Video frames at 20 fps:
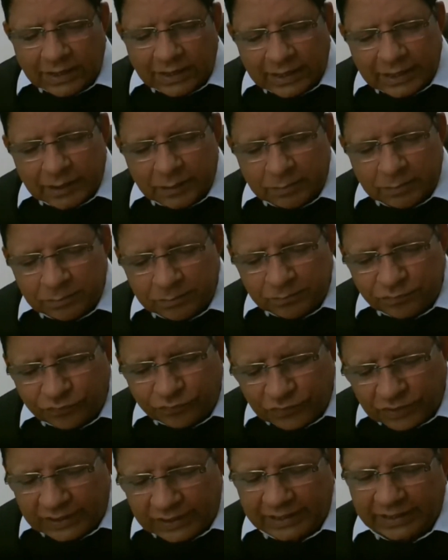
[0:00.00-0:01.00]
I am
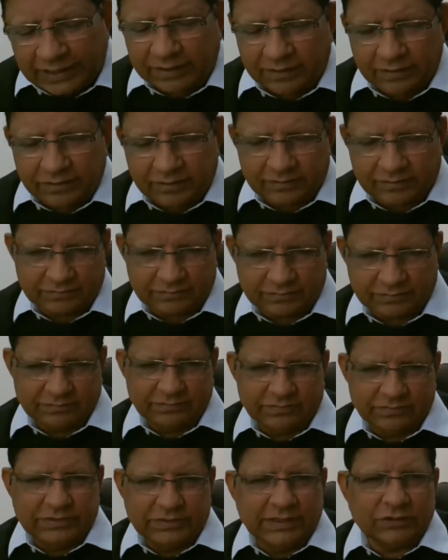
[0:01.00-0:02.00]
feeling
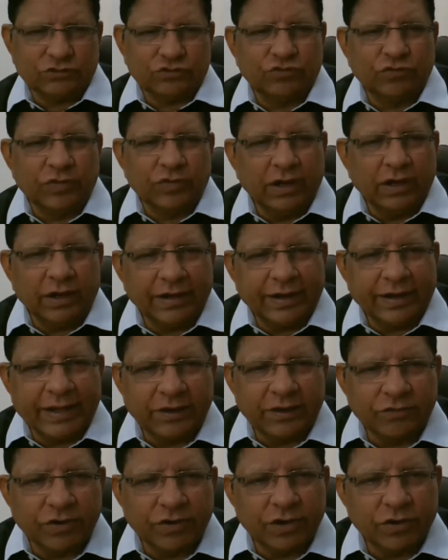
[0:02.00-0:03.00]
this will
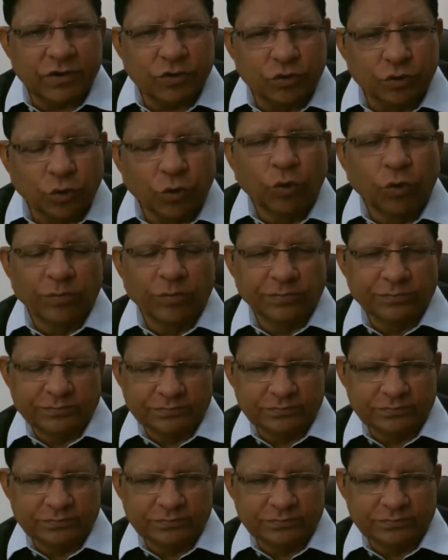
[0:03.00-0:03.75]
never go,